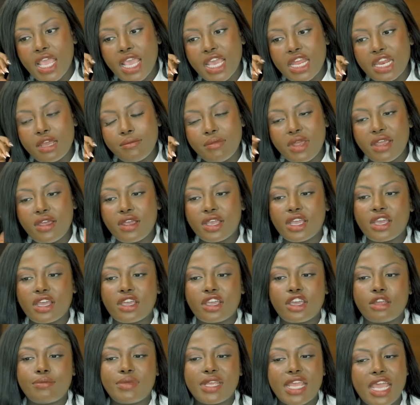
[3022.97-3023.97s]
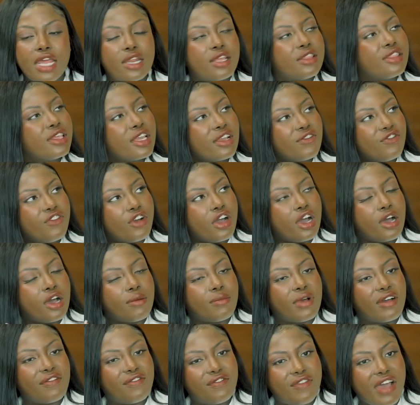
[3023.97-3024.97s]
In America, it could be anything
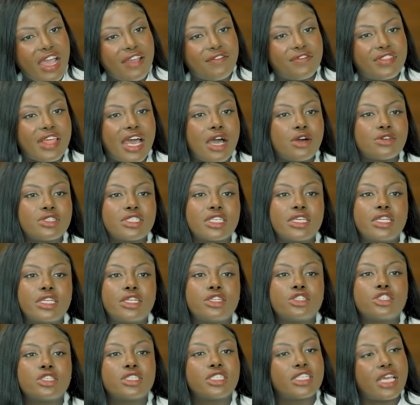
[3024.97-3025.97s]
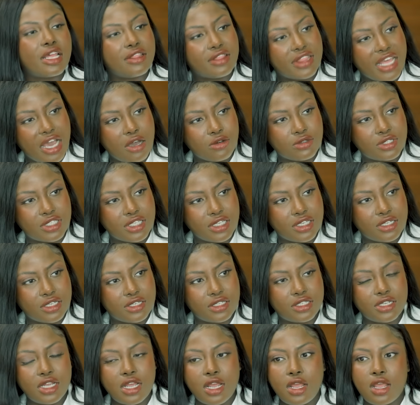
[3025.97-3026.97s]
from five thousand to ten
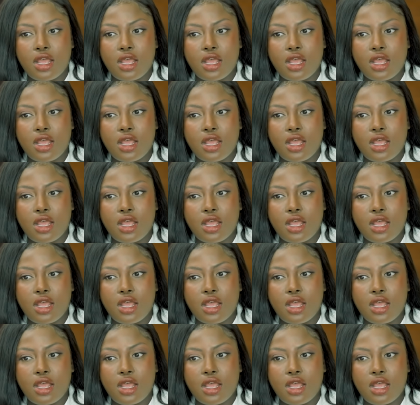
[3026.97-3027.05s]
thousand